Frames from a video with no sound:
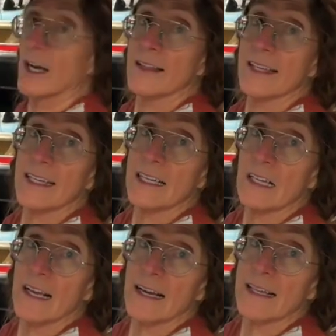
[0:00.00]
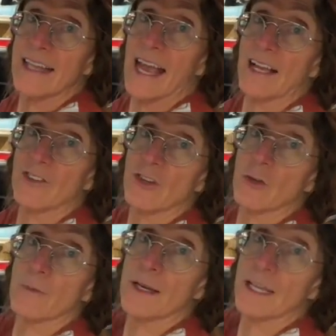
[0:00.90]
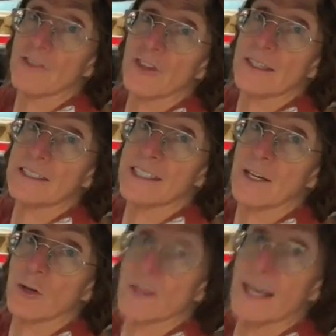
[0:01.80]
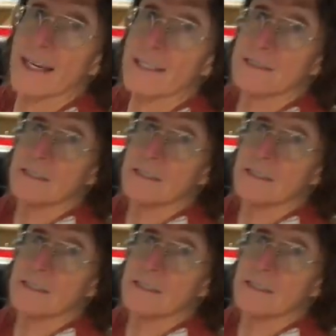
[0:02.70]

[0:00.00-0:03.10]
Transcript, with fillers: on the uh, dash illumination. Is that okay? I Think